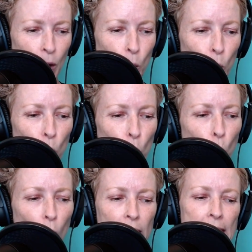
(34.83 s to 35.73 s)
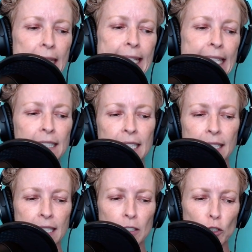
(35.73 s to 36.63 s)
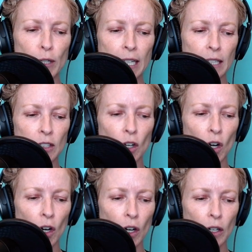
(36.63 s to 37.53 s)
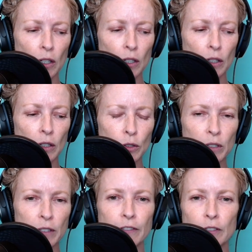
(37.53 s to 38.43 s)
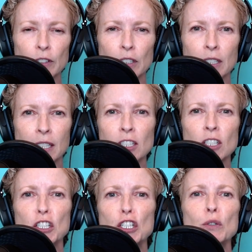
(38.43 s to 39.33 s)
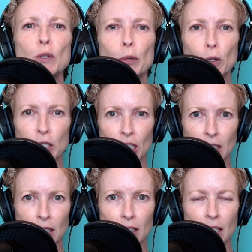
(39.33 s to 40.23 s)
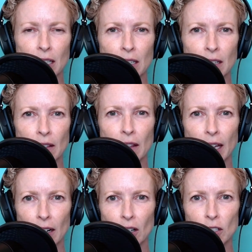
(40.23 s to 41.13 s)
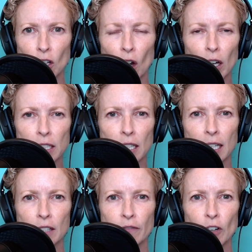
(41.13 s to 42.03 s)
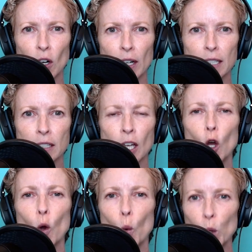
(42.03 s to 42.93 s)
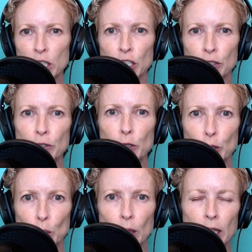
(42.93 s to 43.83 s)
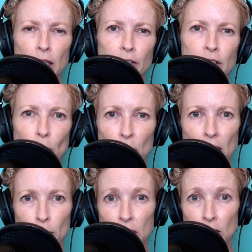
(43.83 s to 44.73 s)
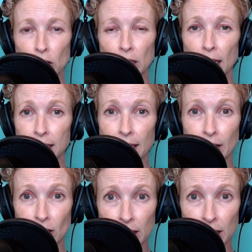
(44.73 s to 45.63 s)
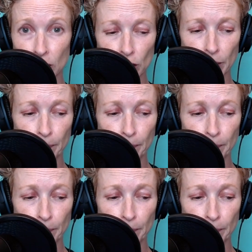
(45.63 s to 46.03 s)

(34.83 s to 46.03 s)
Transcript: What I see in these teacher trainings are sort of essentially two approaches that are taught as far as what should you do if someone comes to your class and they're injured.